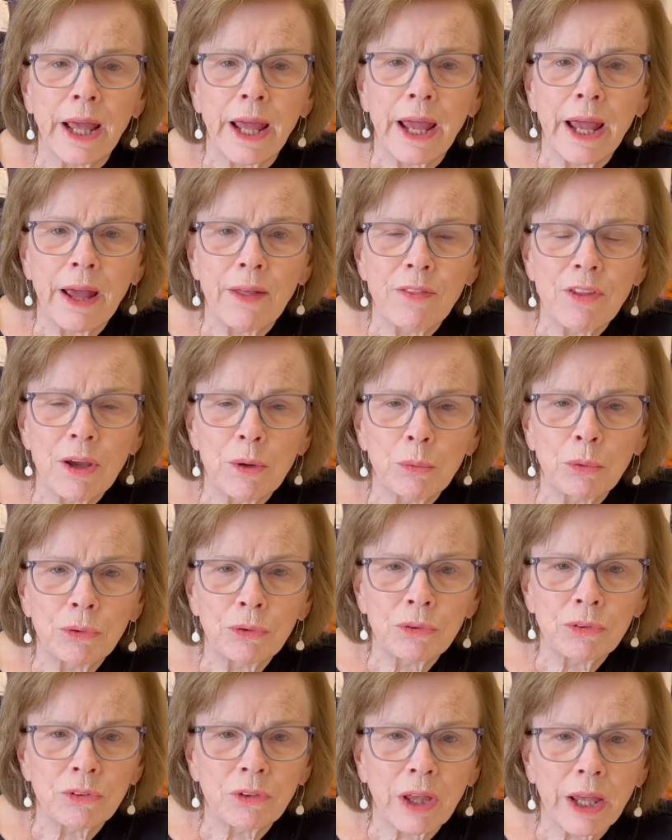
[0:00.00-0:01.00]
and they will
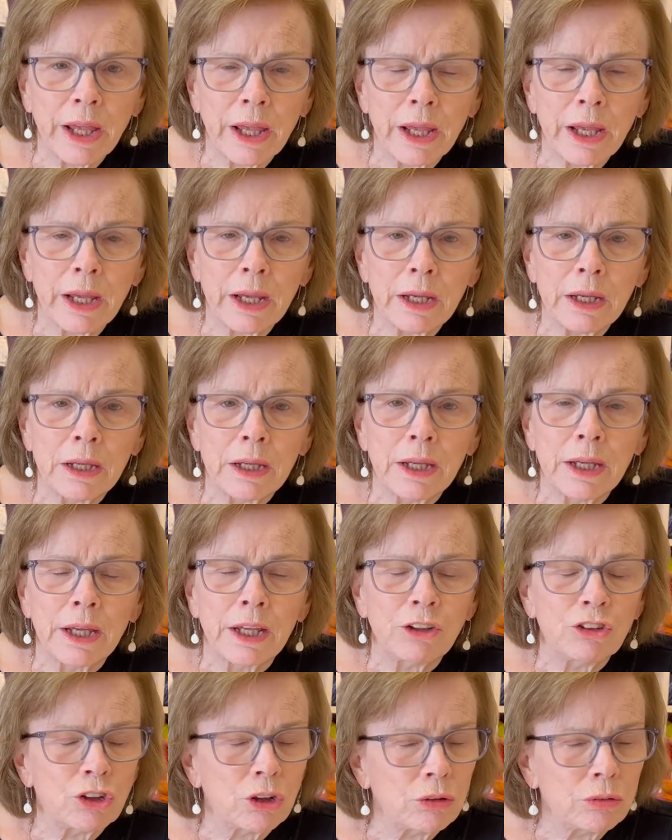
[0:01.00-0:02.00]
say,
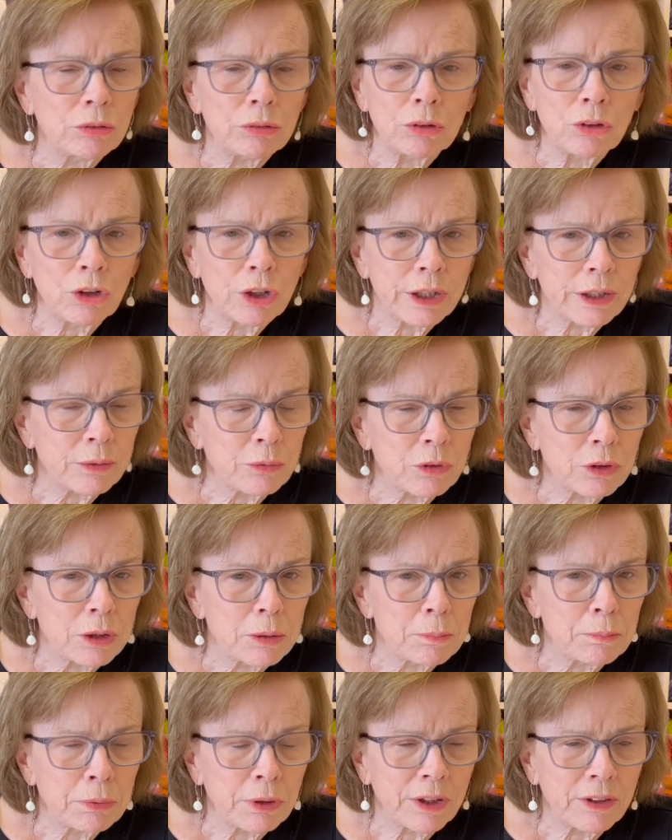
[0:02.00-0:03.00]
don't look at the
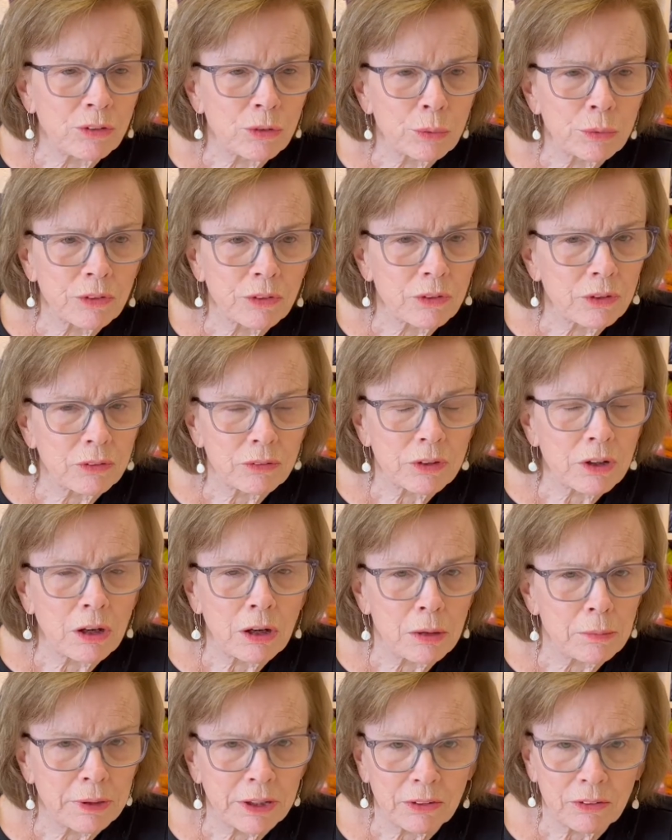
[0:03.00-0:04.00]
place says
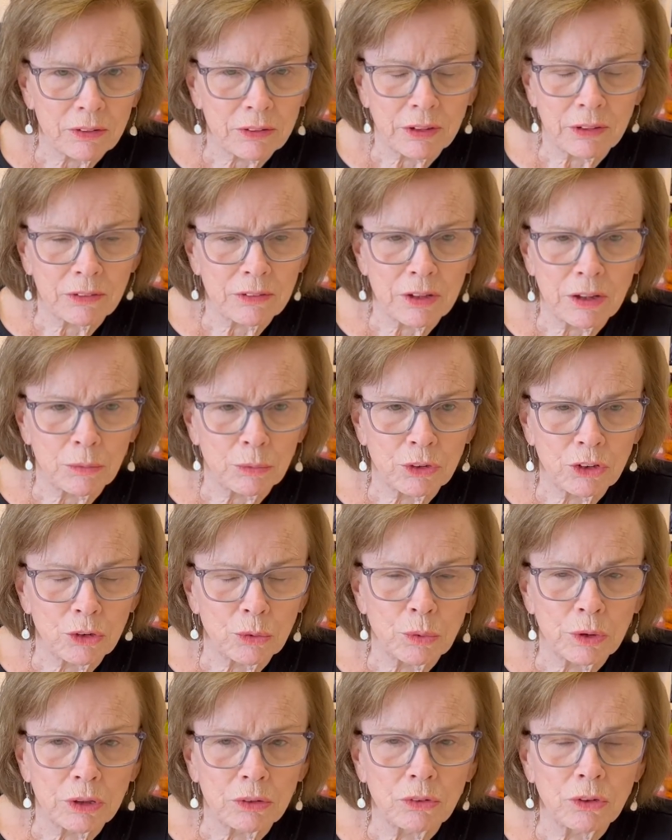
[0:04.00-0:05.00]
comments. That's not what you
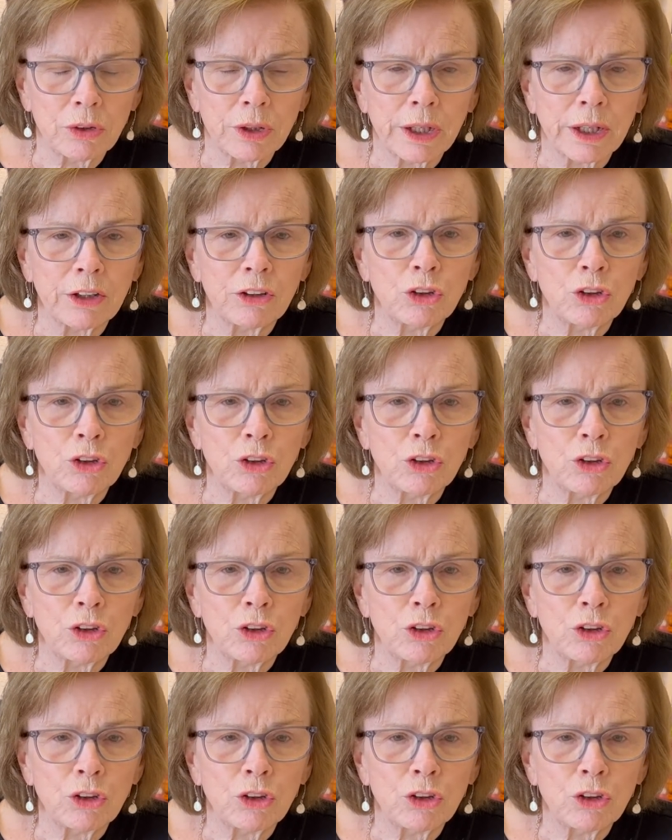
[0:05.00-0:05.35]
want to look at.